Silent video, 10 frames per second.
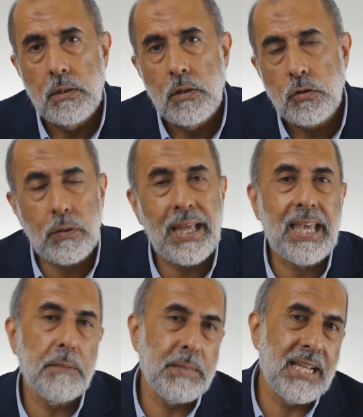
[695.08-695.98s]
So they
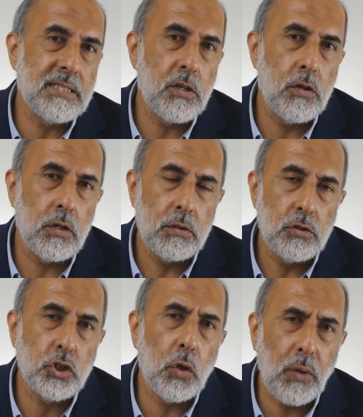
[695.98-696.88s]
kept asking her,
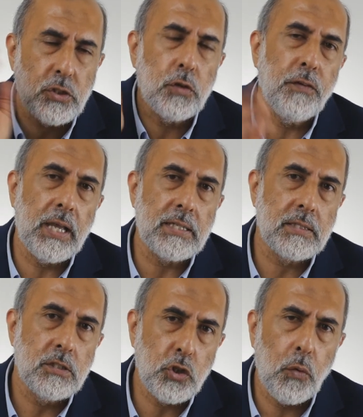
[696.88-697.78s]
show us your
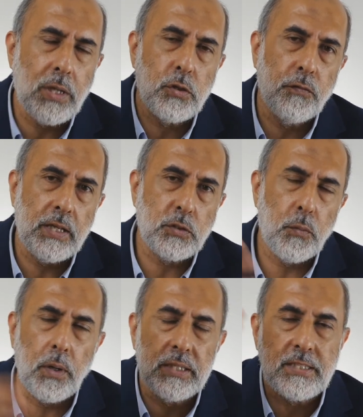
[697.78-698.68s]
face, show us your face,
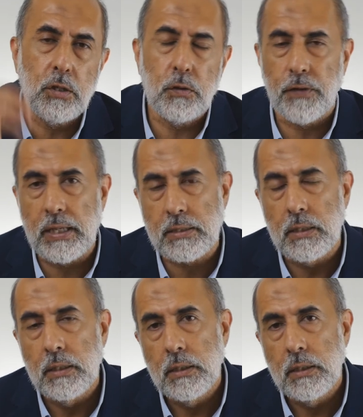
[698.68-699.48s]
we want to see your face.